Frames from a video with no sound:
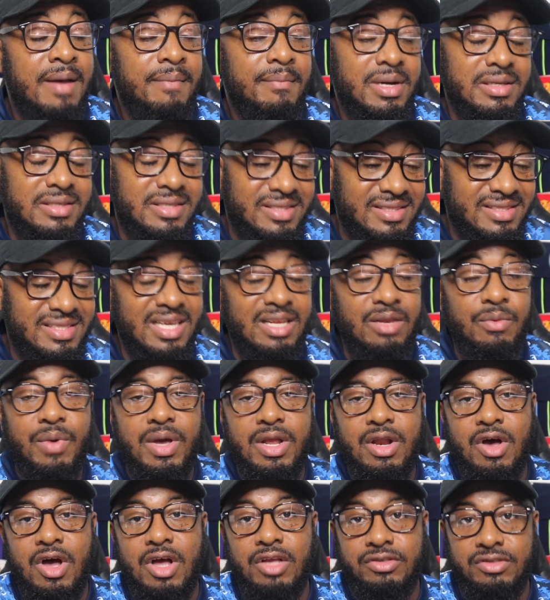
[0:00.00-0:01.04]
but still
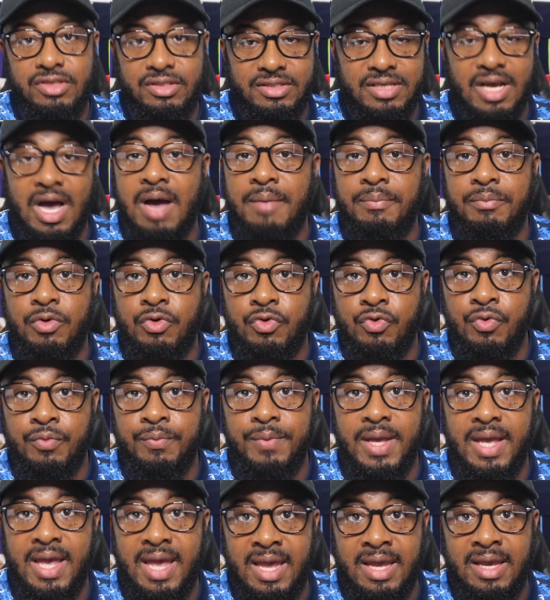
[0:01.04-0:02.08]
went on to top
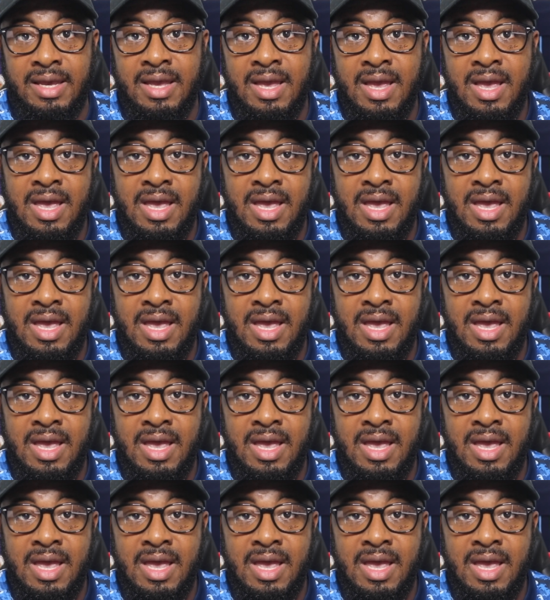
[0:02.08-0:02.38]
Group A.